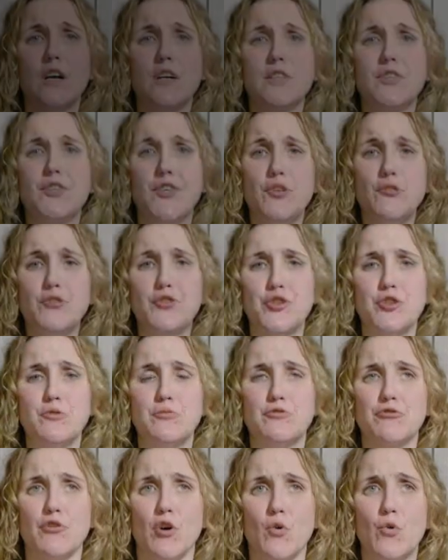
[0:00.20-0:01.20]
YouTube
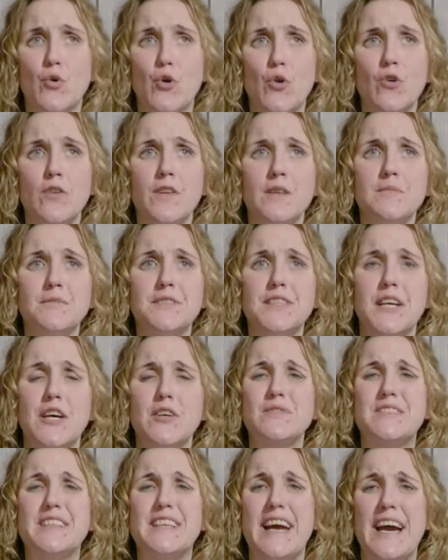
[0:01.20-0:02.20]
troll calling
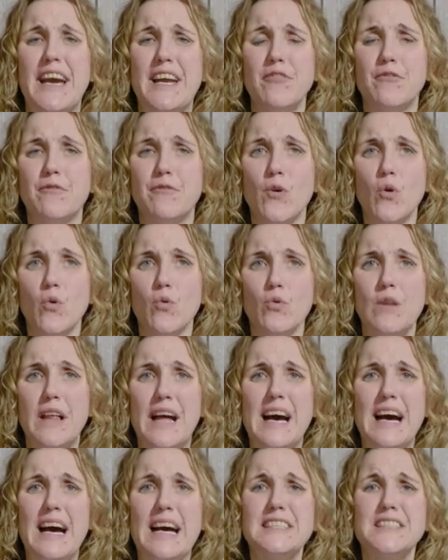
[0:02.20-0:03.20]
themselves K Fool
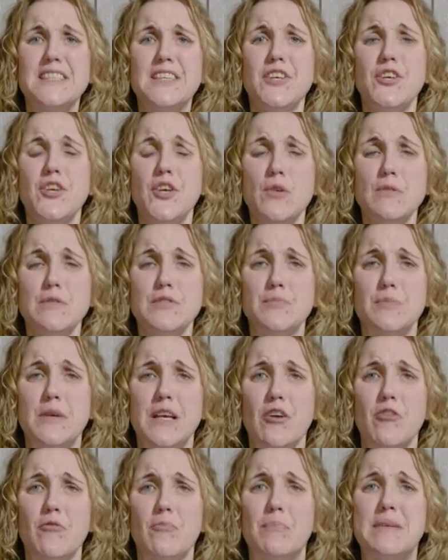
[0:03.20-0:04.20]
has accused me
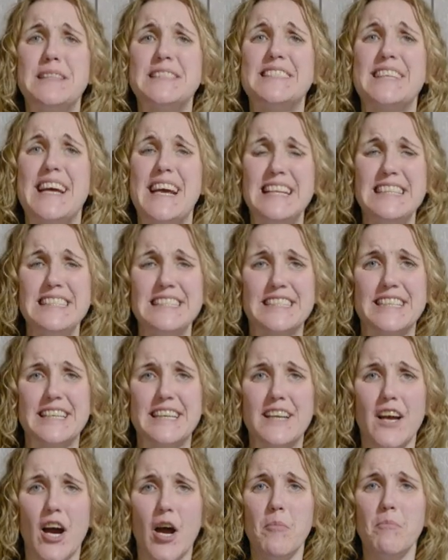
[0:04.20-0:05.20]
of
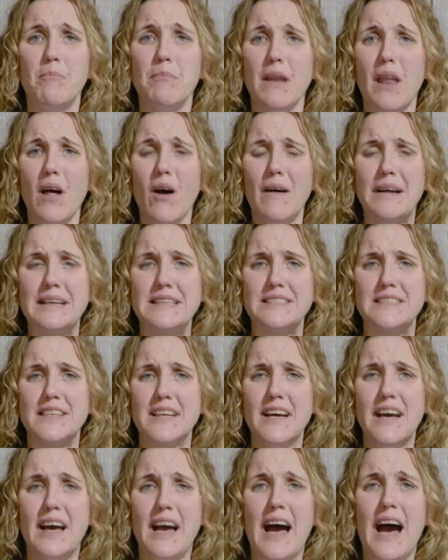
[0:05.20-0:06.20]
pretending I'm blind
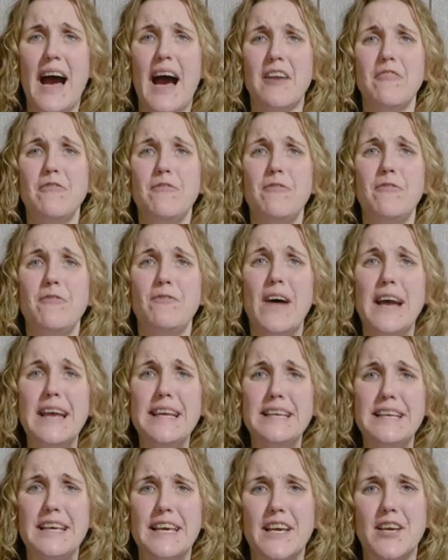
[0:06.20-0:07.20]
and
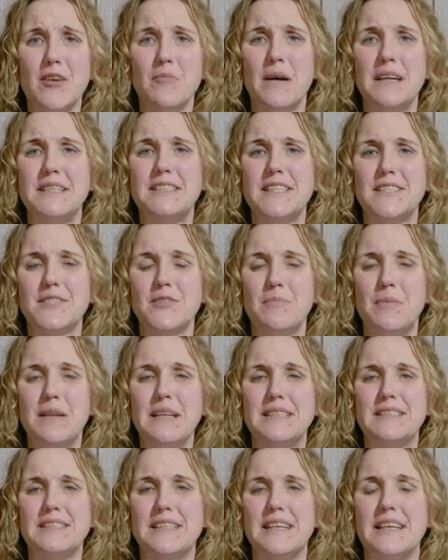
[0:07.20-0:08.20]
faking my
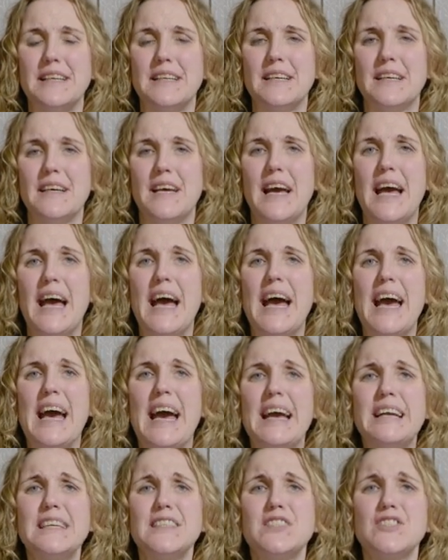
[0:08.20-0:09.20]
disability.
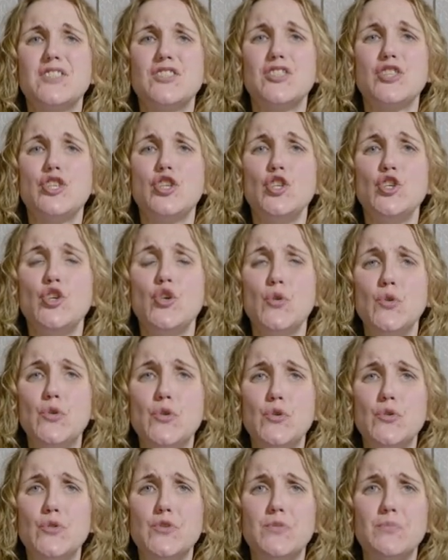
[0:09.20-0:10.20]

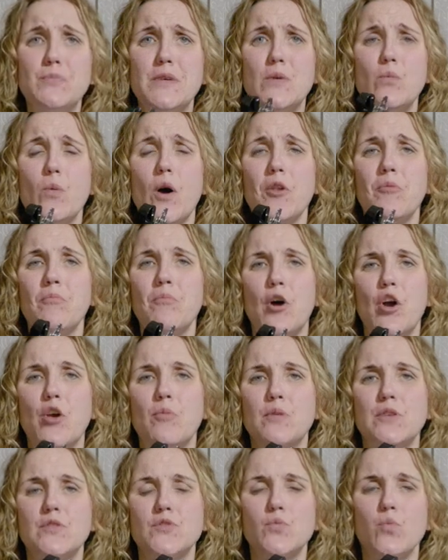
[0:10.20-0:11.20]
Excuse me one
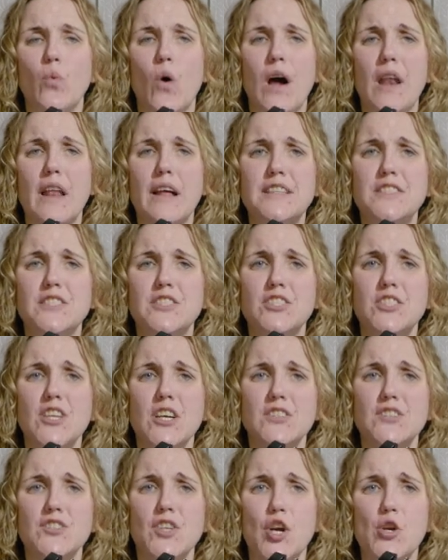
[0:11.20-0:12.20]
moment while I
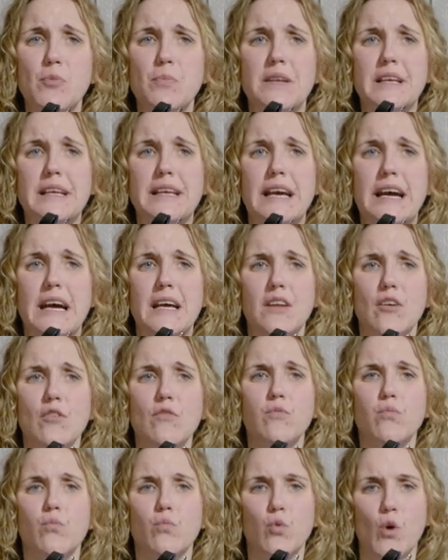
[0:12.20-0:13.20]
just open a can
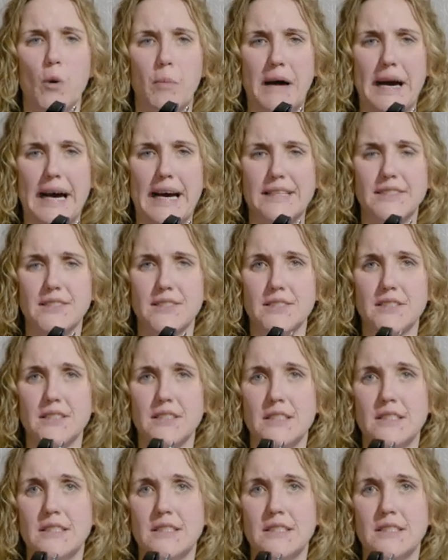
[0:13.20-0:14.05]
of whoop ass.